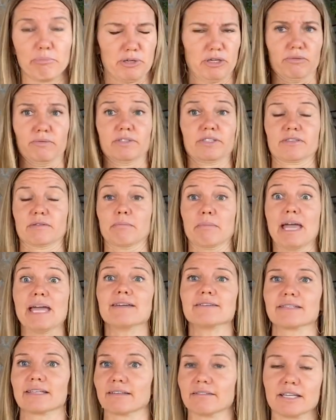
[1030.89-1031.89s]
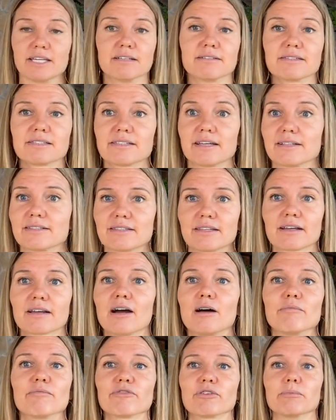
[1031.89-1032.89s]
It's amazing, the insights that
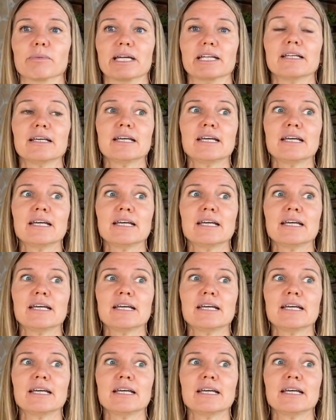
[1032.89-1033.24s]
come from it,